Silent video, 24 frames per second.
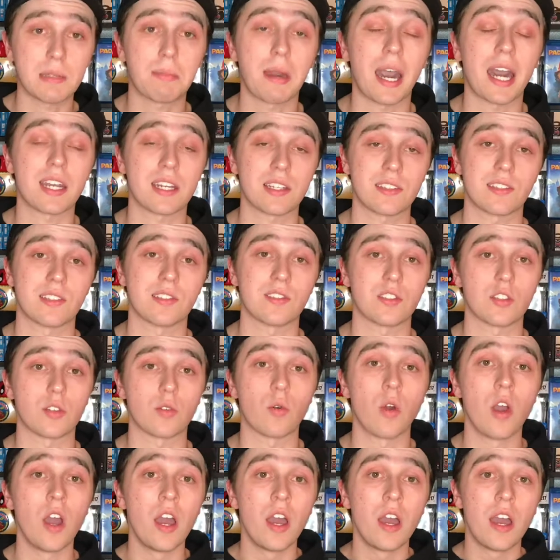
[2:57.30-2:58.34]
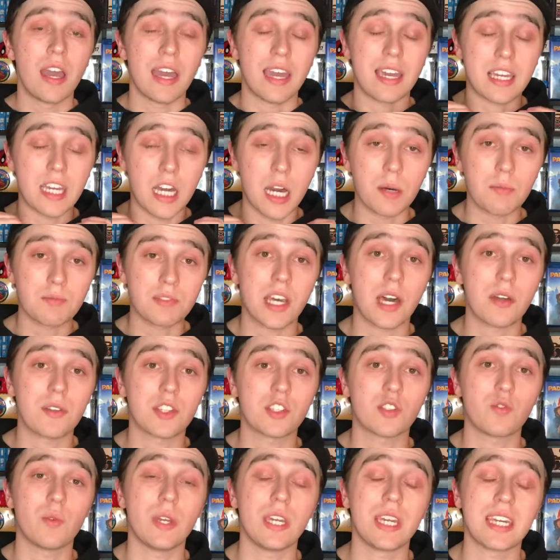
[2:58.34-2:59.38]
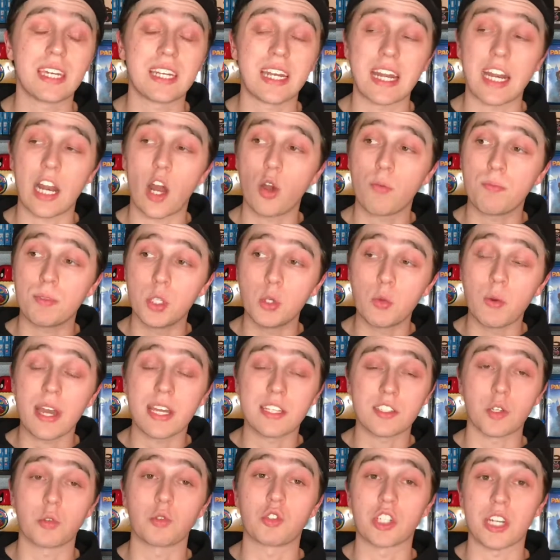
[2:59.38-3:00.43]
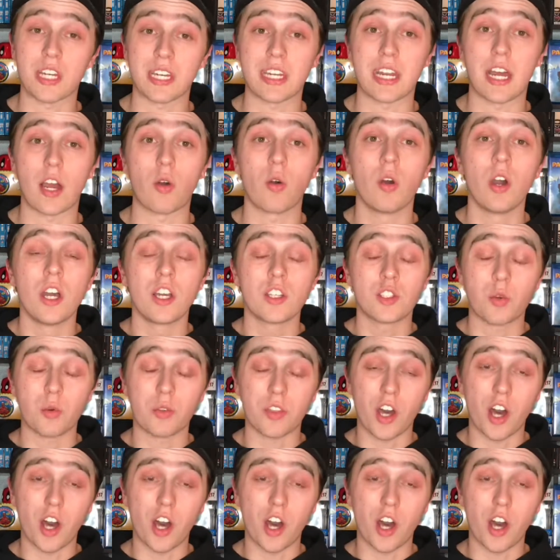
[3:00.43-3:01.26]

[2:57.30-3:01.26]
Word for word: Paddington two. It comes out this weekend, and I hope you guys go check it out. So with